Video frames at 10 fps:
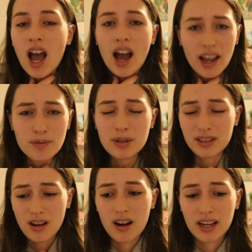I've been
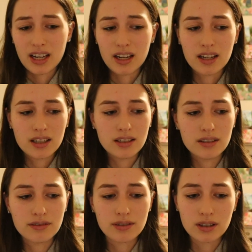talking
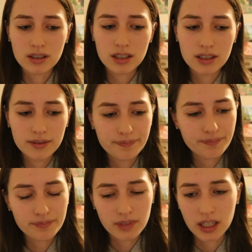for,
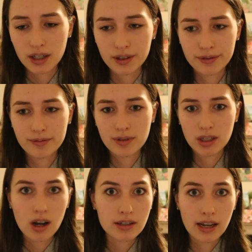you know, a
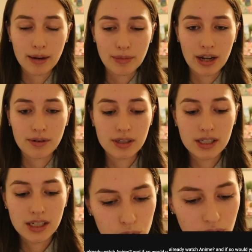long time now.
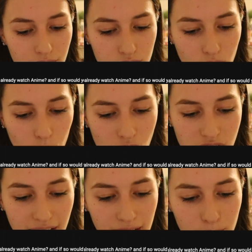Would you ever start
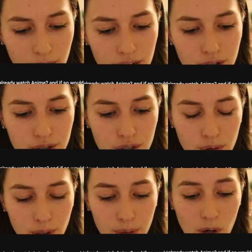watching anime, or do you
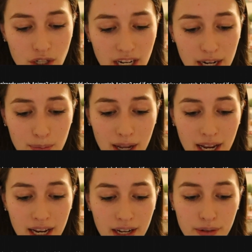already watch anime?
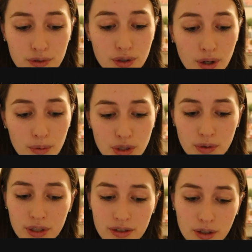And if so, would you
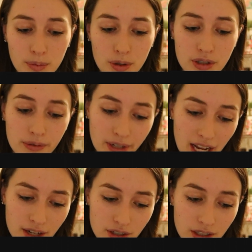consider posting
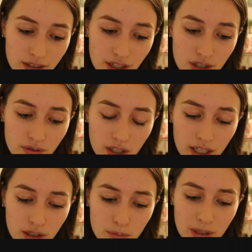reactions? I just feel
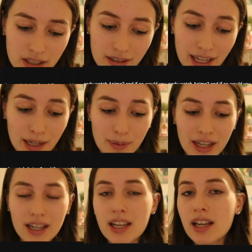like you'd be into anime.
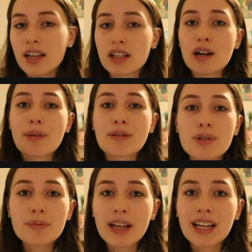You know, my
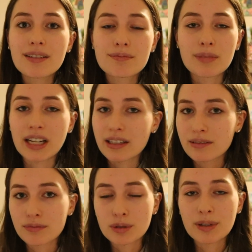roommate
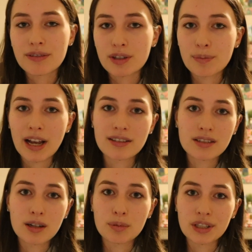for the past
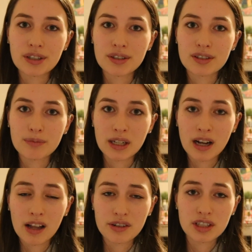couple years of my
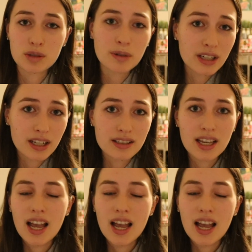college experience